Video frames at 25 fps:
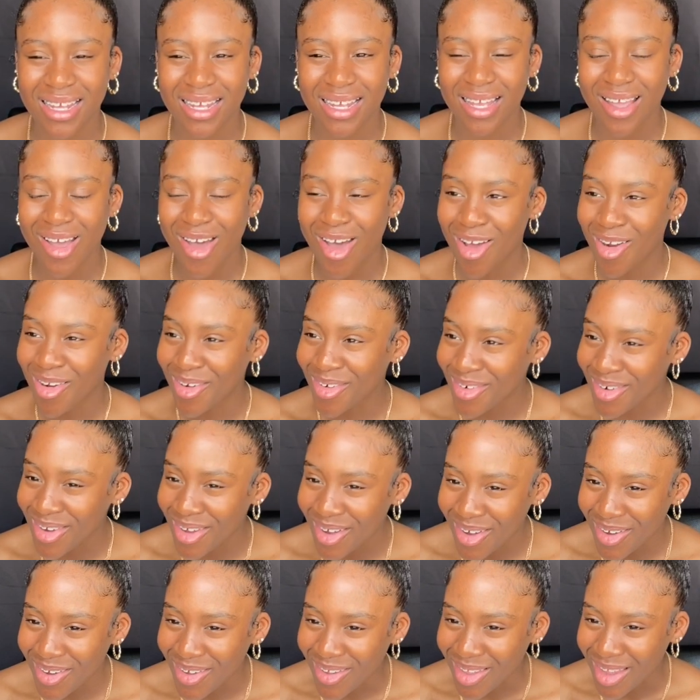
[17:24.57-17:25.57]
I don't
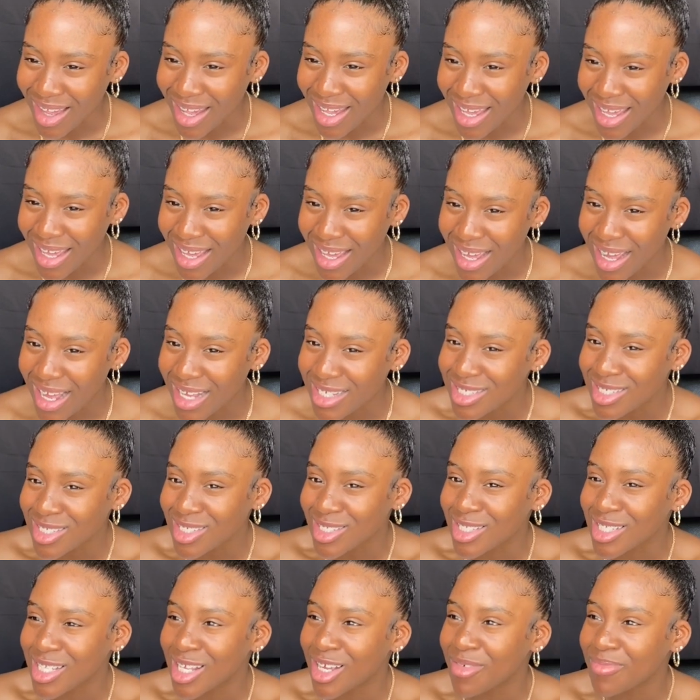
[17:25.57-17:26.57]
know. Like, I
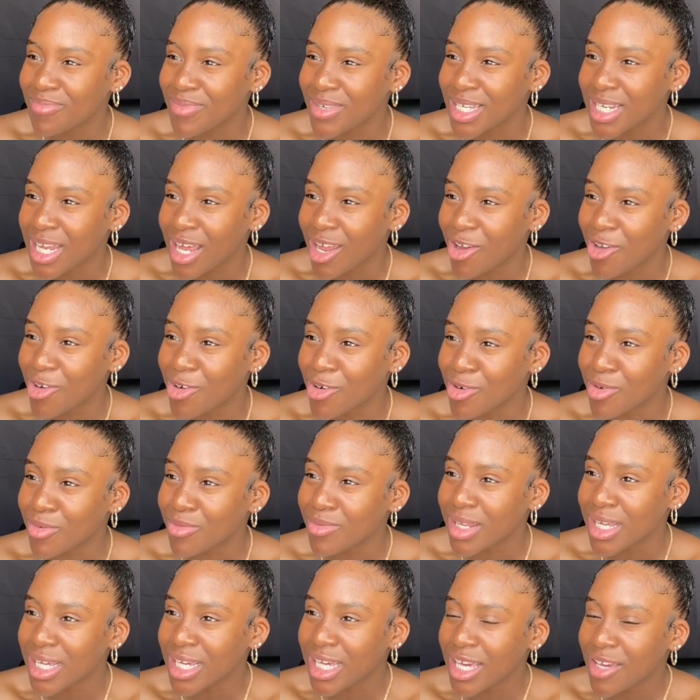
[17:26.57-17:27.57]
just love being at home.
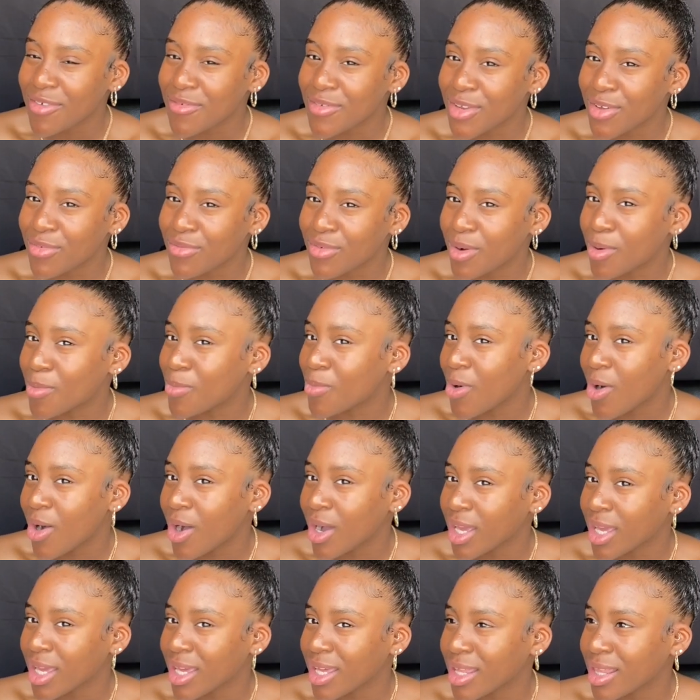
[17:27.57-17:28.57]
Like, even if I'm
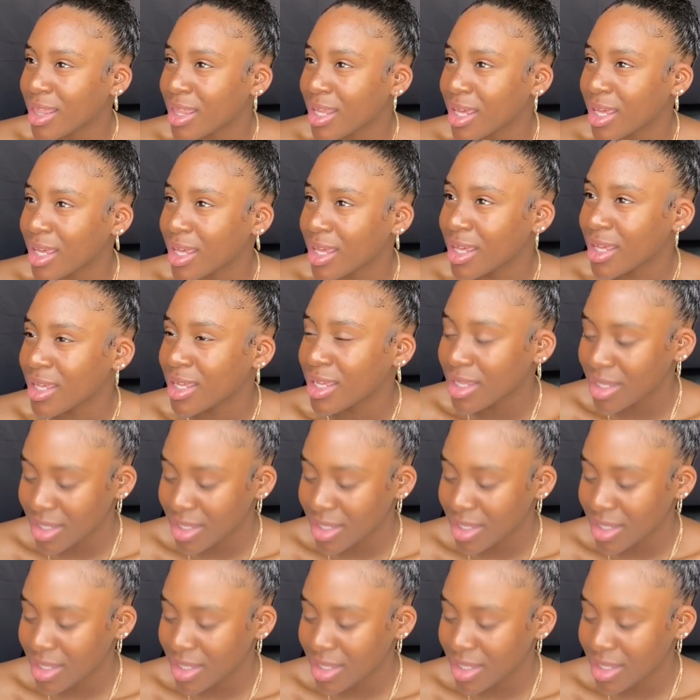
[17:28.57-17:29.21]
walking, like,